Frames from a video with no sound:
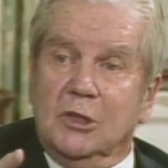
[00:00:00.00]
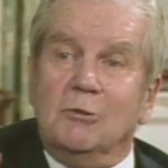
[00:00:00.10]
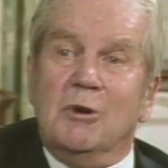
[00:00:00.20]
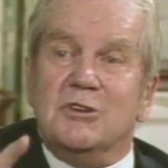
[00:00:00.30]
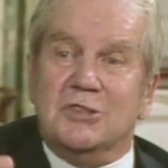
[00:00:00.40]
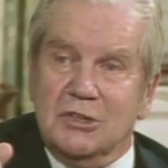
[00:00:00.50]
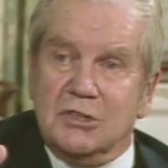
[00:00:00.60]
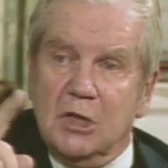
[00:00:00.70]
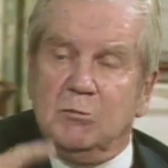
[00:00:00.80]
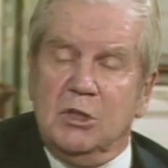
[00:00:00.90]

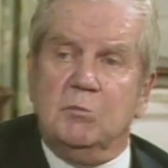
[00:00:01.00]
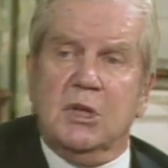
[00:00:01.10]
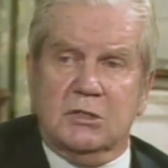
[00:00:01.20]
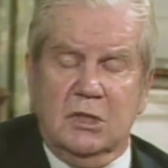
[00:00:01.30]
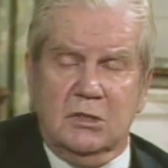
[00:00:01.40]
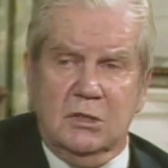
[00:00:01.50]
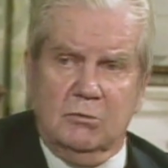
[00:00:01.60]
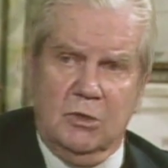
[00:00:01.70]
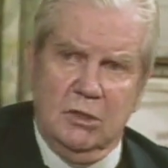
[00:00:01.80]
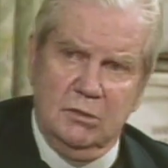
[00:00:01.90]
coerces them in the best sense of the
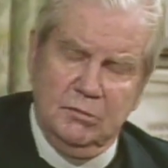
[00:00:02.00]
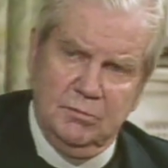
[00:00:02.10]
word.